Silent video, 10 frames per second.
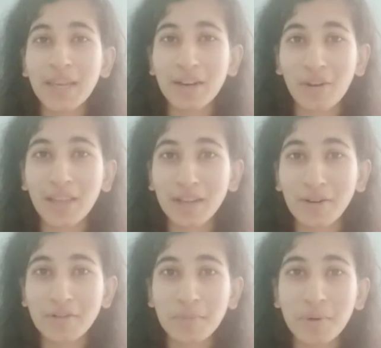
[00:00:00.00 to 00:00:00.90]
an online
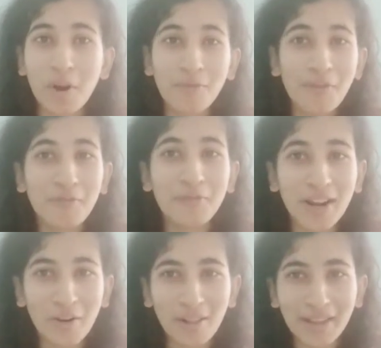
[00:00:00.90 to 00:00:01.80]
entrepreneur from
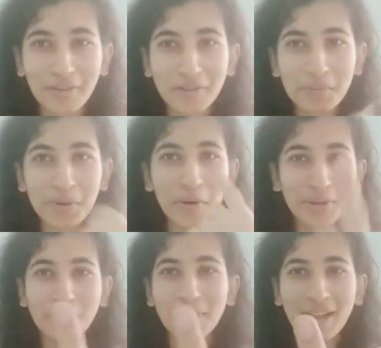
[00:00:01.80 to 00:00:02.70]
one online entrepreneur to